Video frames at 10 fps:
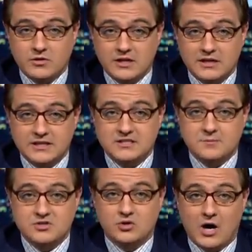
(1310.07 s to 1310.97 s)
you can click
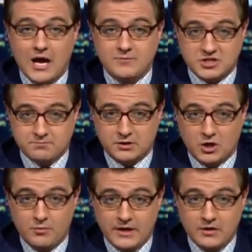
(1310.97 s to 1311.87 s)
subscribe just
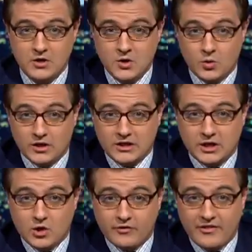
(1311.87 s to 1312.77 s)
below me or
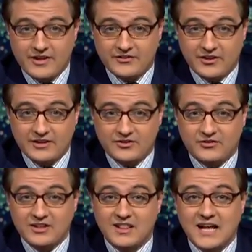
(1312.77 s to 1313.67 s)
click over on this list to
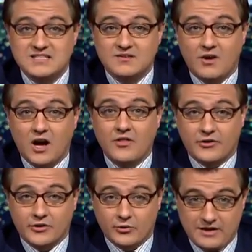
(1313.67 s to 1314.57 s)
see lots of
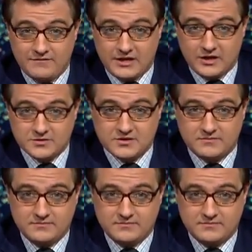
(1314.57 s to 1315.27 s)
other great videos.